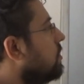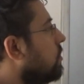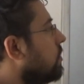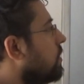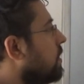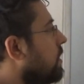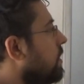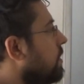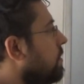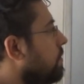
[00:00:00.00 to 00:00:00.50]

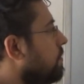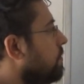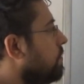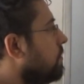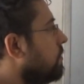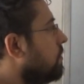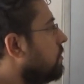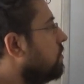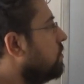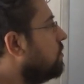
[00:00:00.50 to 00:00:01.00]
Okay?
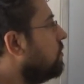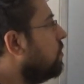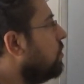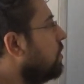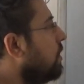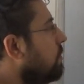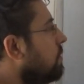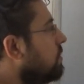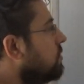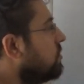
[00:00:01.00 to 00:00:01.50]
So
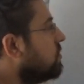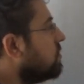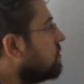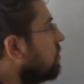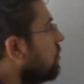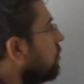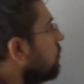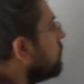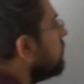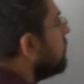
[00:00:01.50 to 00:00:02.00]
let me just solve